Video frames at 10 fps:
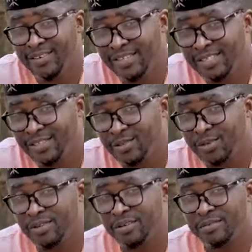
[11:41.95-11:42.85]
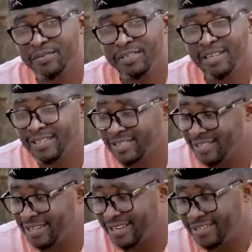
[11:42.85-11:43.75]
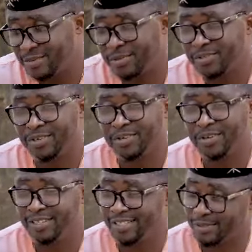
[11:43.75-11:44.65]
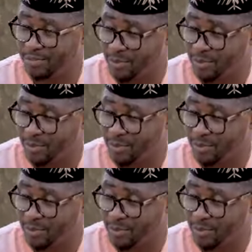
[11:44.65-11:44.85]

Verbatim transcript: Arinze, 250,000 naira is what you're calling